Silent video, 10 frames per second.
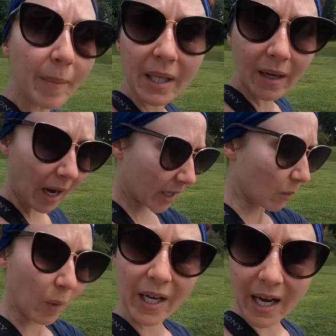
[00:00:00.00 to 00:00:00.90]
I mean, I
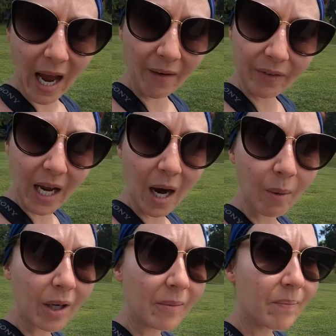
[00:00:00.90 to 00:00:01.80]
could wait a half an
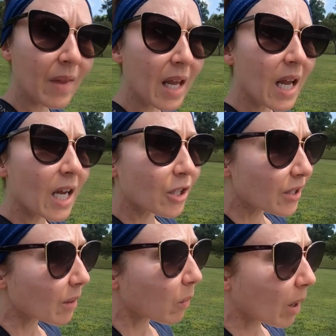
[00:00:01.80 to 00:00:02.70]
hour." She
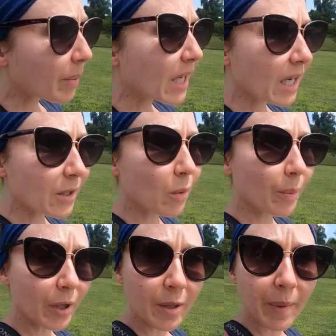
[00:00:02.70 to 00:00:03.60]
said, "Well, because we're
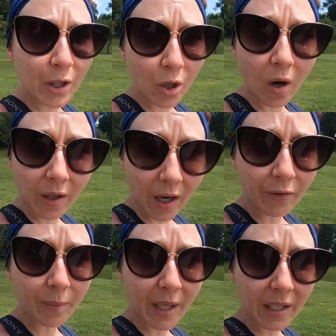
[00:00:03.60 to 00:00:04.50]
pretty much all
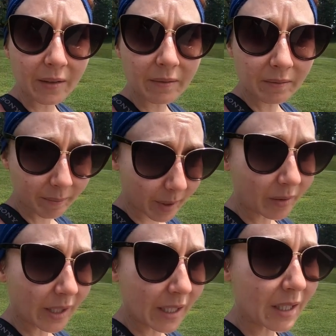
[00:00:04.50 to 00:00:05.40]
government
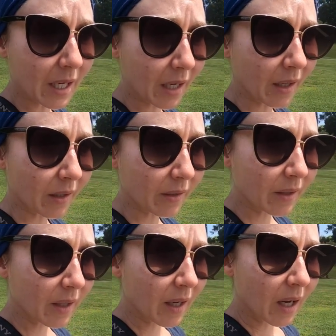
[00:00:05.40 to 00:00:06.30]
buildings here,
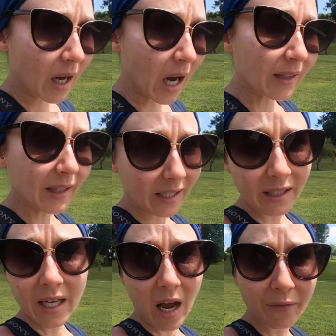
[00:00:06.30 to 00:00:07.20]

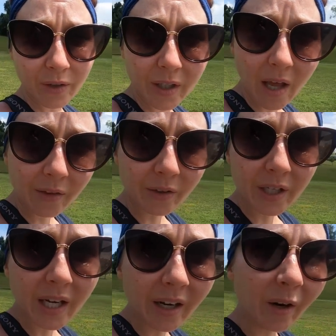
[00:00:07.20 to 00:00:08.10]
likely not for another
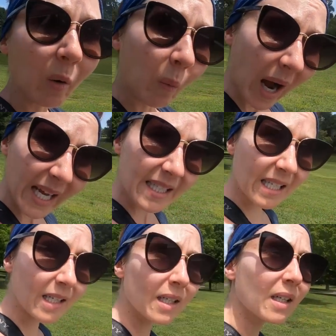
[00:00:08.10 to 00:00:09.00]
year."
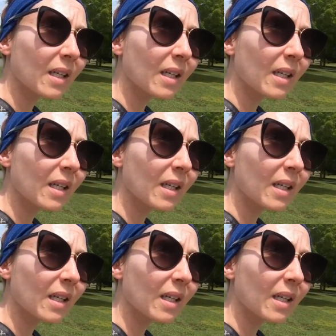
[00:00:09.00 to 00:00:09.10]
"What?